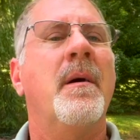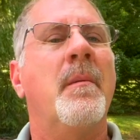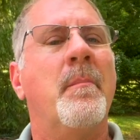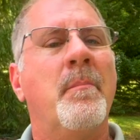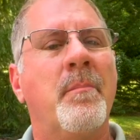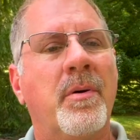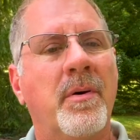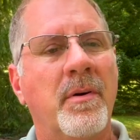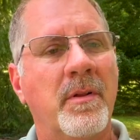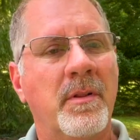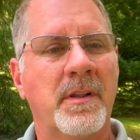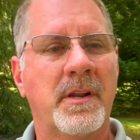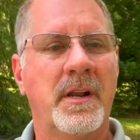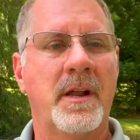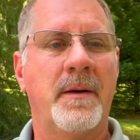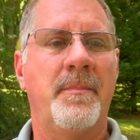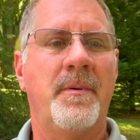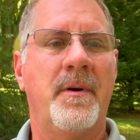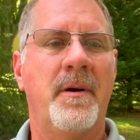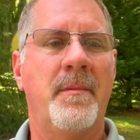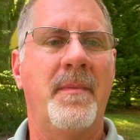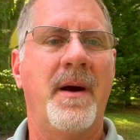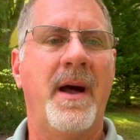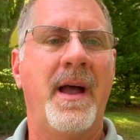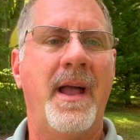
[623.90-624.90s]
pull it up
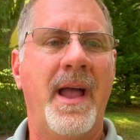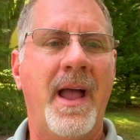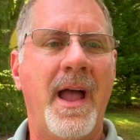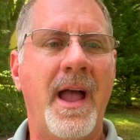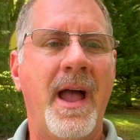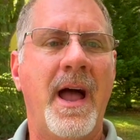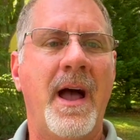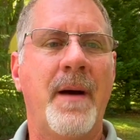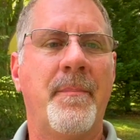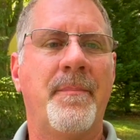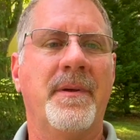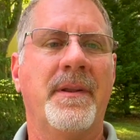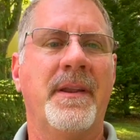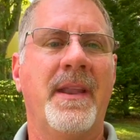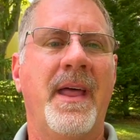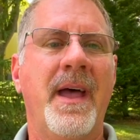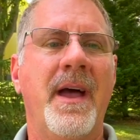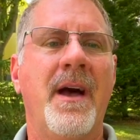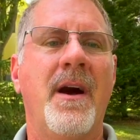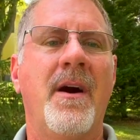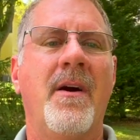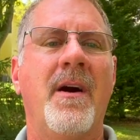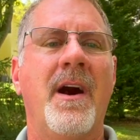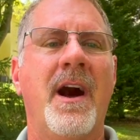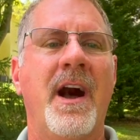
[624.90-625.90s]
on my app, and
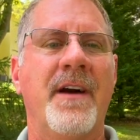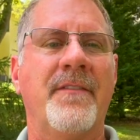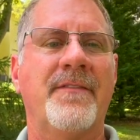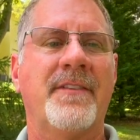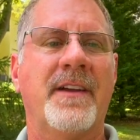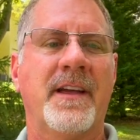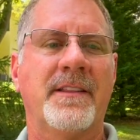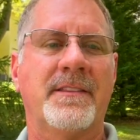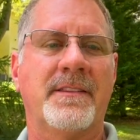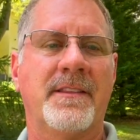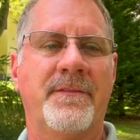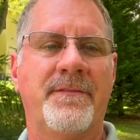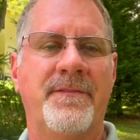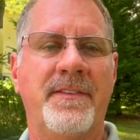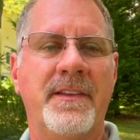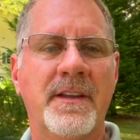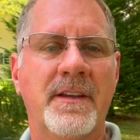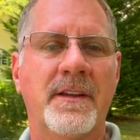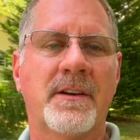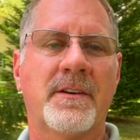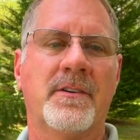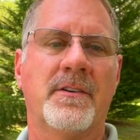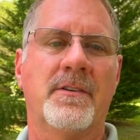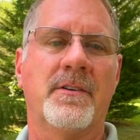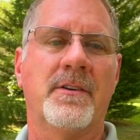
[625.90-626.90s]
now I've got the
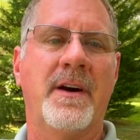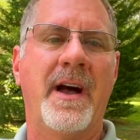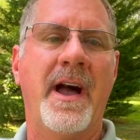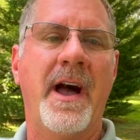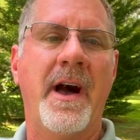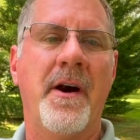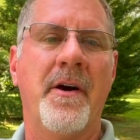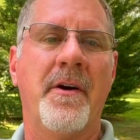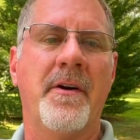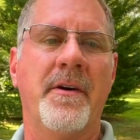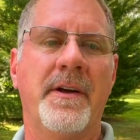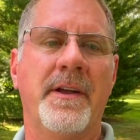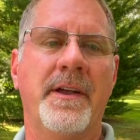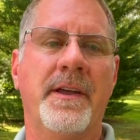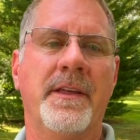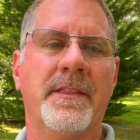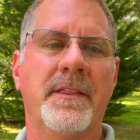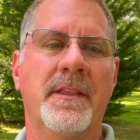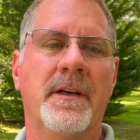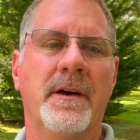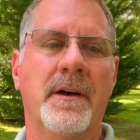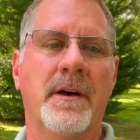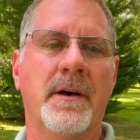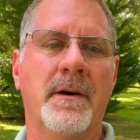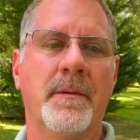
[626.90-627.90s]
vehicle out in
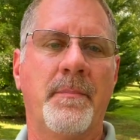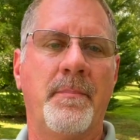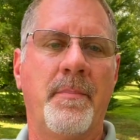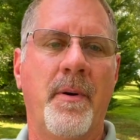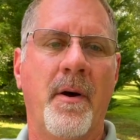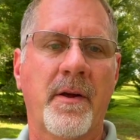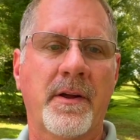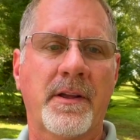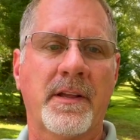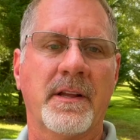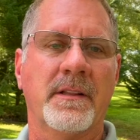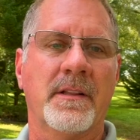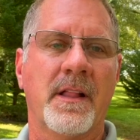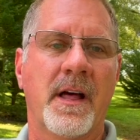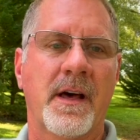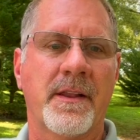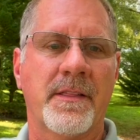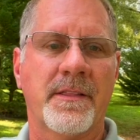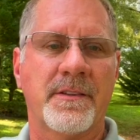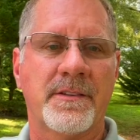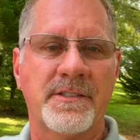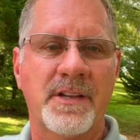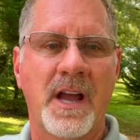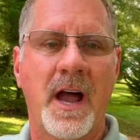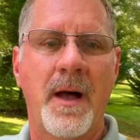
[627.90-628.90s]
the parking lot of
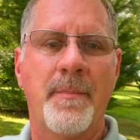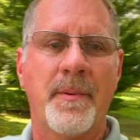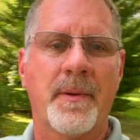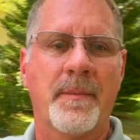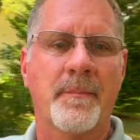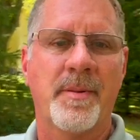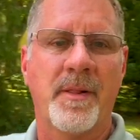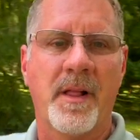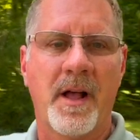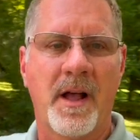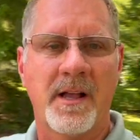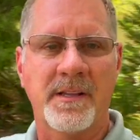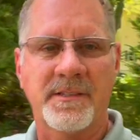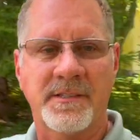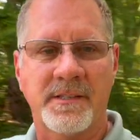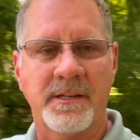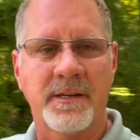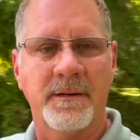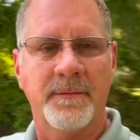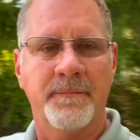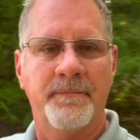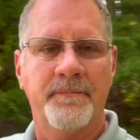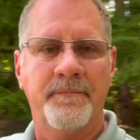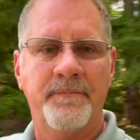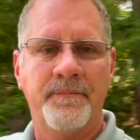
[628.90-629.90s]
the shopping plaza
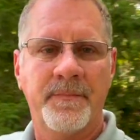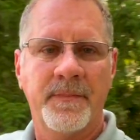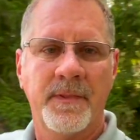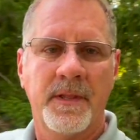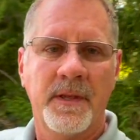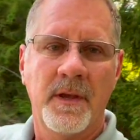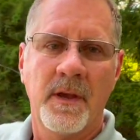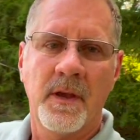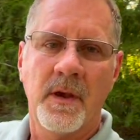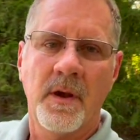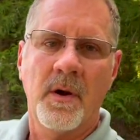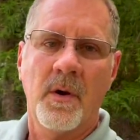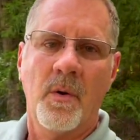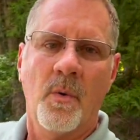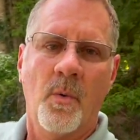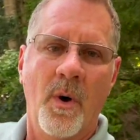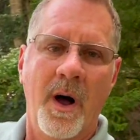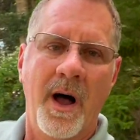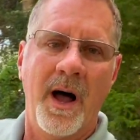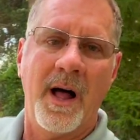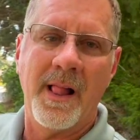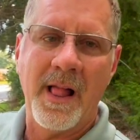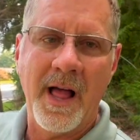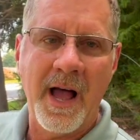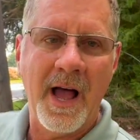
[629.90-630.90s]

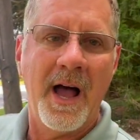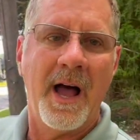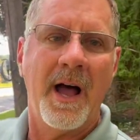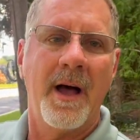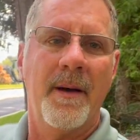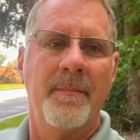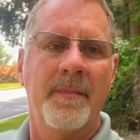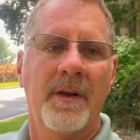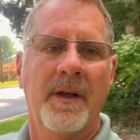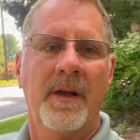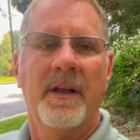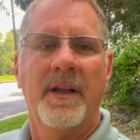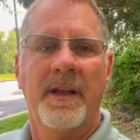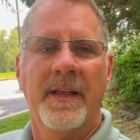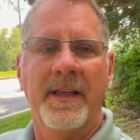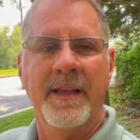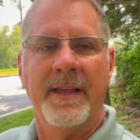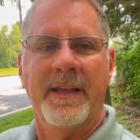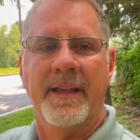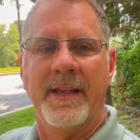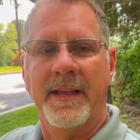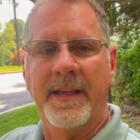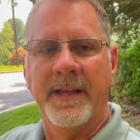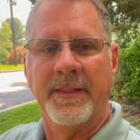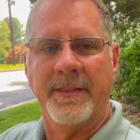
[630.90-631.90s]
while I'm
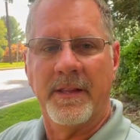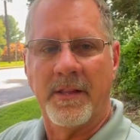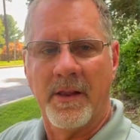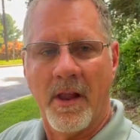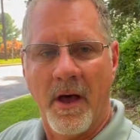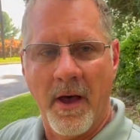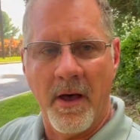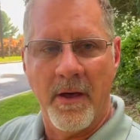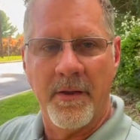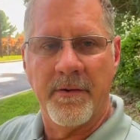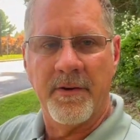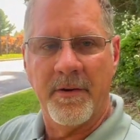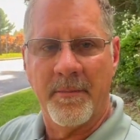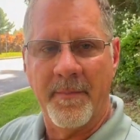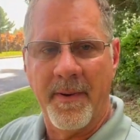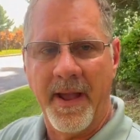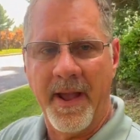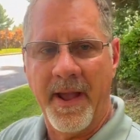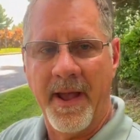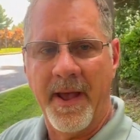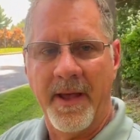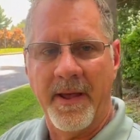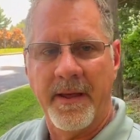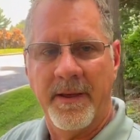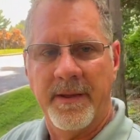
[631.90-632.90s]
in the
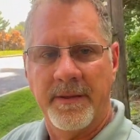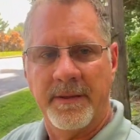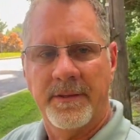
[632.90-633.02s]
laundromat